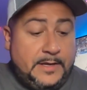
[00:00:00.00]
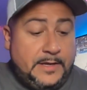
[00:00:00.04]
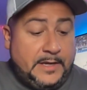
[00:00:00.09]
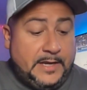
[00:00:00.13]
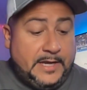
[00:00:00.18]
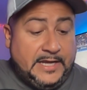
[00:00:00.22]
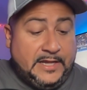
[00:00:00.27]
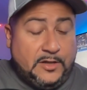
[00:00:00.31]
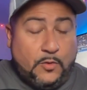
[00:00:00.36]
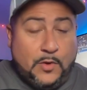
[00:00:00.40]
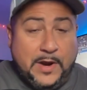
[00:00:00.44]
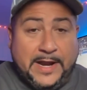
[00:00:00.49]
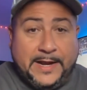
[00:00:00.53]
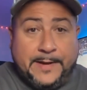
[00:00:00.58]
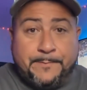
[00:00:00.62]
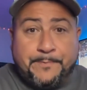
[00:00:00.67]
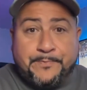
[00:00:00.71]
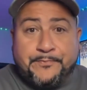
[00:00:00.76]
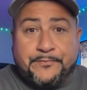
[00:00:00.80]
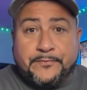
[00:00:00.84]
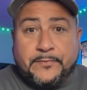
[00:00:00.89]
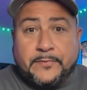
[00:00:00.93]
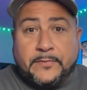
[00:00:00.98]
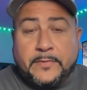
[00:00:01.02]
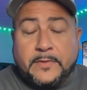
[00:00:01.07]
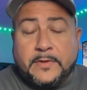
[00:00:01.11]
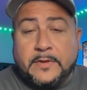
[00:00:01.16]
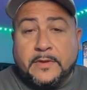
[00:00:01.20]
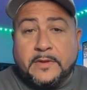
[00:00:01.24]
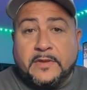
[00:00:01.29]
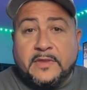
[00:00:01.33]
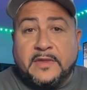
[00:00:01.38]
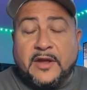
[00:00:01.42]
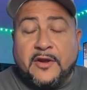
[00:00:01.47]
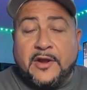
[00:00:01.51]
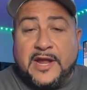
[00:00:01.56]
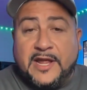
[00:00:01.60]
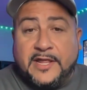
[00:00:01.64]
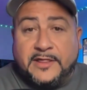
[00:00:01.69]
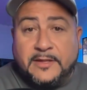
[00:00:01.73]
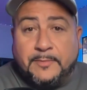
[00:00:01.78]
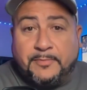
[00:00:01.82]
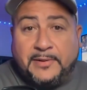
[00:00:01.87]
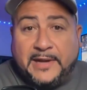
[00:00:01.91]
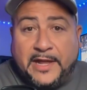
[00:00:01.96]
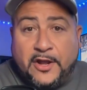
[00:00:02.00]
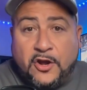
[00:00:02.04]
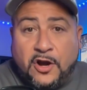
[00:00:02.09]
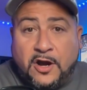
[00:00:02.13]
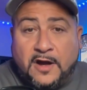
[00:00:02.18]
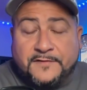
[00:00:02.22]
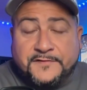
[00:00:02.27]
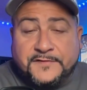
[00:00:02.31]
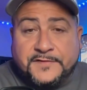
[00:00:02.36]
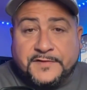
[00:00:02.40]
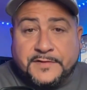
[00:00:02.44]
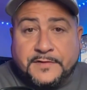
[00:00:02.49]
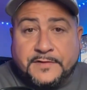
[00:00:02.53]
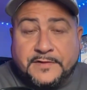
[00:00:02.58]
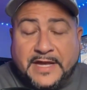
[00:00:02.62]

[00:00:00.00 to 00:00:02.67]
Either way, they're in the playoffs.